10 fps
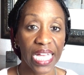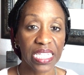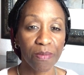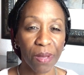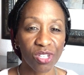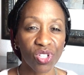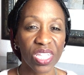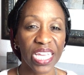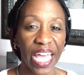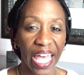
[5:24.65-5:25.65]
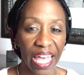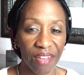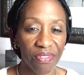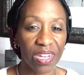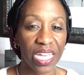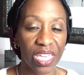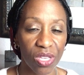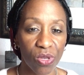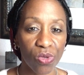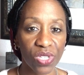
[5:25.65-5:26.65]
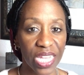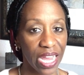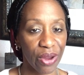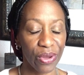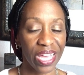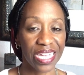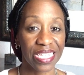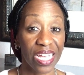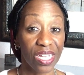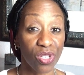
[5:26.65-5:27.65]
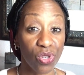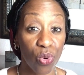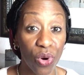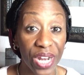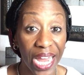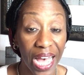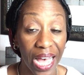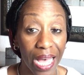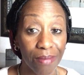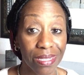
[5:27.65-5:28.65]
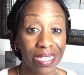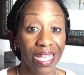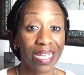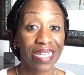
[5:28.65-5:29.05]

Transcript: especially heavily used areas, doorknobs,